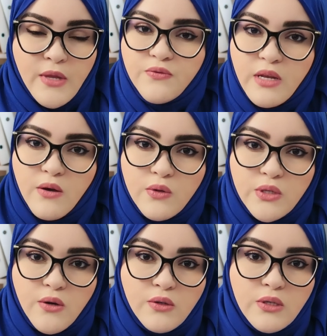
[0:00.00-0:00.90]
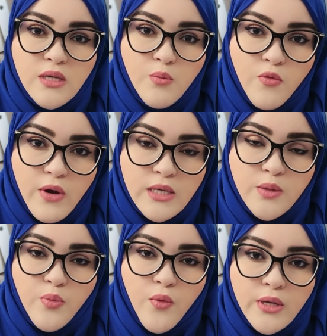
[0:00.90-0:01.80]
This video is going to
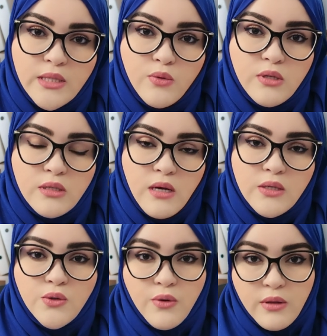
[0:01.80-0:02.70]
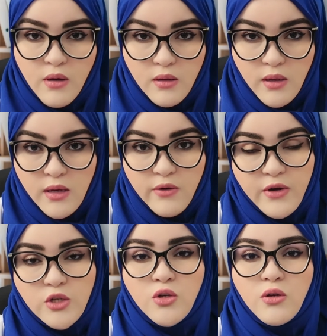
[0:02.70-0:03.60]
summarize the points that were discussed during the online
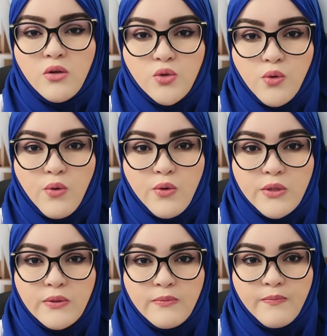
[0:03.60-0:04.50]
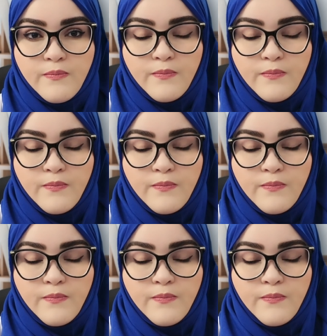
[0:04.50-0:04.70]
infection control course.